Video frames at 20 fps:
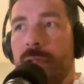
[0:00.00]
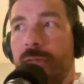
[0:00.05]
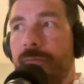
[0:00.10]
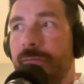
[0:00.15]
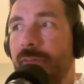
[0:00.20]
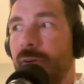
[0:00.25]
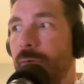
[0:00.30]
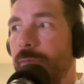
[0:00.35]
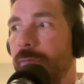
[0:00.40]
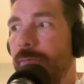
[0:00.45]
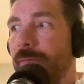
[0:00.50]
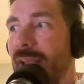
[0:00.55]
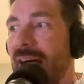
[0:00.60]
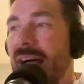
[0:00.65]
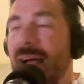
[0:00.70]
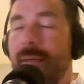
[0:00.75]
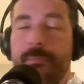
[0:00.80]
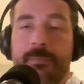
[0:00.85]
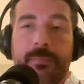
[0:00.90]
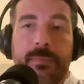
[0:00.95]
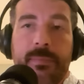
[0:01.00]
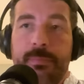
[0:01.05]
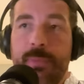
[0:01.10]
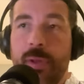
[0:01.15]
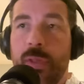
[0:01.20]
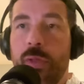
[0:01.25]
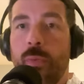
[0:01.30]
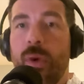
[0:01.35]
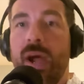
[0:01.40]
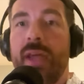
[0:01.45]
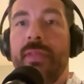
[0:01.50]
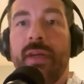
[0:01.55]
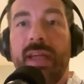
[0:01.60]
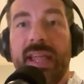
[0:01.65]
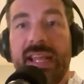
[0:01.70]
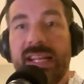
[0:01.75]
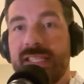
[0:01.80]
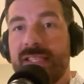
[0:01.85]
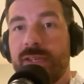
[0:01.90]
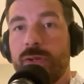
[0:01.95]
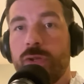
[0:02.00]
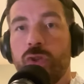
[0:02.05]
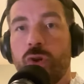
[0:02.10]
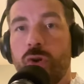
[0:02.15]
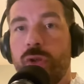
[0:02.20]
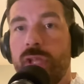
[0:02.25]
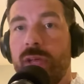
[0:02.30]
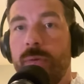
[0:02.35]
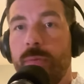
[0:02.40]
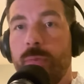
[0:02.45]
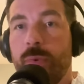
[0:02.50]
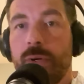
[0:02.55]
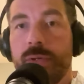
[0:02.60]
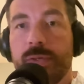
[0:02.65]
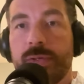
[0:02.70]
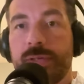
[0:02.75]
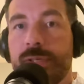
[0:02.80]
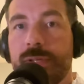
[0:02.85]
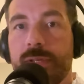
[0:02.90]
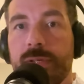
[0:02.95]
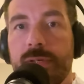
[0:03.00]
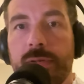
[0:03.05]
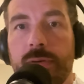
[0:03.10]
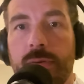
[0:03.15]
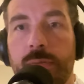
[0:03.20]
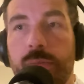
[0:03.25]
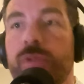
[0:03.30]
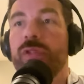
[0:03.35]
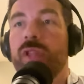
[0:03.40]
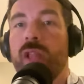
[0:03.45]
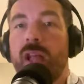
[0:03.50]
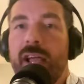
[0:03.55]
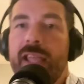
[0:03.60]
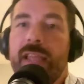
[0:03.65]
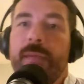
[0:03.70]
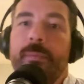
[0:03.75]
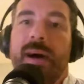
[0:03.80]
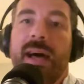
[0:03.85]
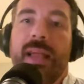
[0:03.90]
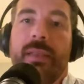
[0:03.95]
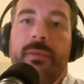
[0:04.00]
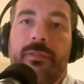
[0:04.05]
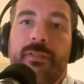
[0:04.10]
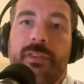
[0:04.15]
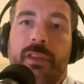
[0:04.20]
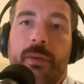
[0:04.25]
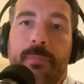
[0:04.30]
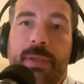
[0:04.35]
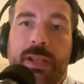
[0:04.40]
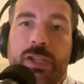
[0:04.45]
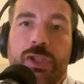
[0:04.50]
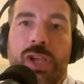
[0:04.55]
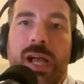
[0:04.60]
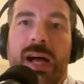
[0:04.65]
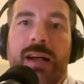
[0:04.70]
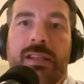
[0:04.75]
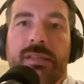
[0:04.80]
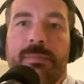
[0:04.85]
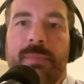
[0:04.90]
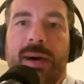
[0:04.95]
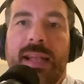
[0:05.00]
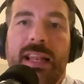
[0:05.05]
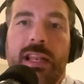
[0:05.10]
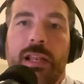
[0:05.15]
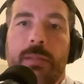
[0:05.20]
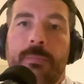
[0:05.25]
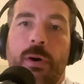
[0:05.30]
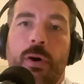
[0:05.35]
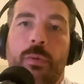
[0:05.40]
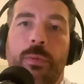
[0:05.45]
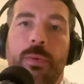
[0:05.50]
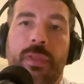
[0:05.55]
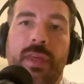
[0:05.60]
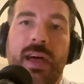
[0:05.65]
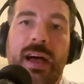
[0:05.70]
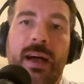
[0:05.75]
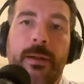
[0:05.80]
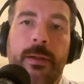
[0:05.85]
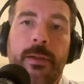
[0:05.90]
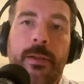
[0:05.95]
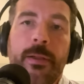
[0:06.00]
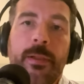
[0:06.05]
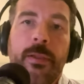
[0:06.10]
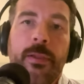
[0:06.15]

feel flat, but the way that he took it was like a man. So big shout out to Manny Lebok with that.